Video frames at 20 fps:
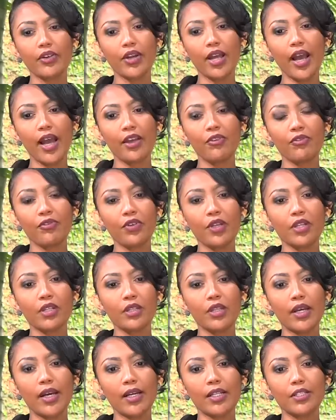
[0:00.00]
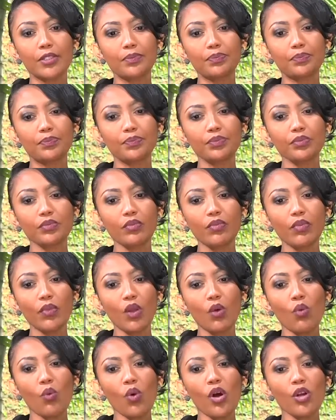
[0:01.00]
I feel that
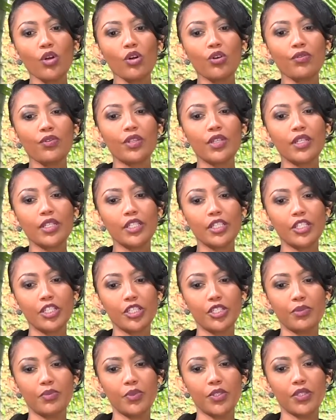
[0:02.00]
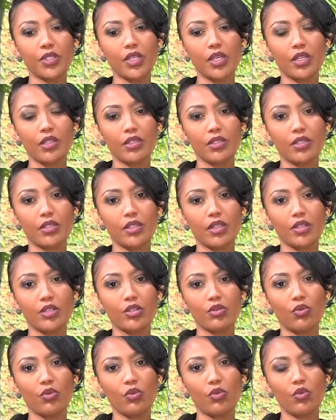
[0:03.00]
one of the leadership skills that
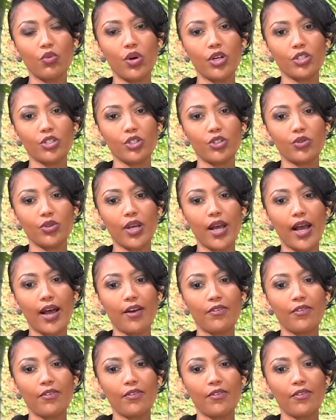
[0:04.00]
one should have